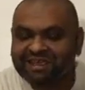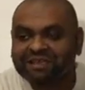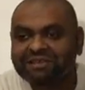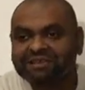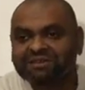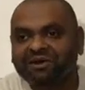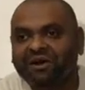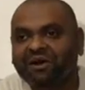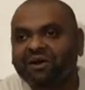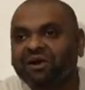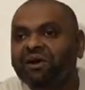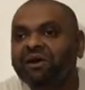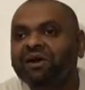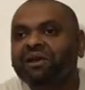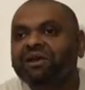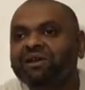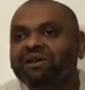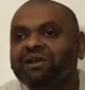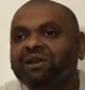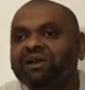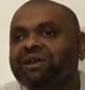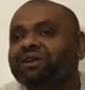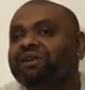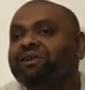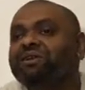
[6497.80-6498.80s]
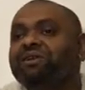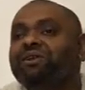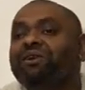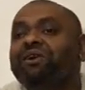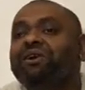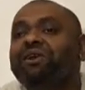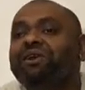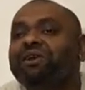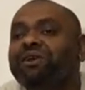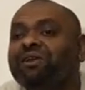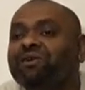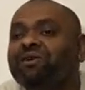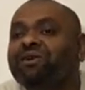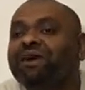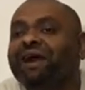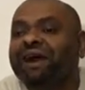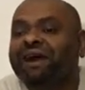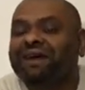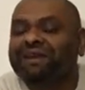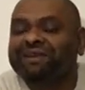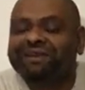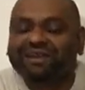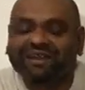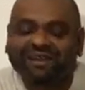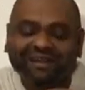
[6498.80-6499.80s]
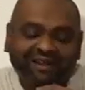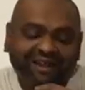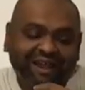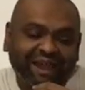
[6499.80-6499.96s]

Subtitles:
So you gotta look at, you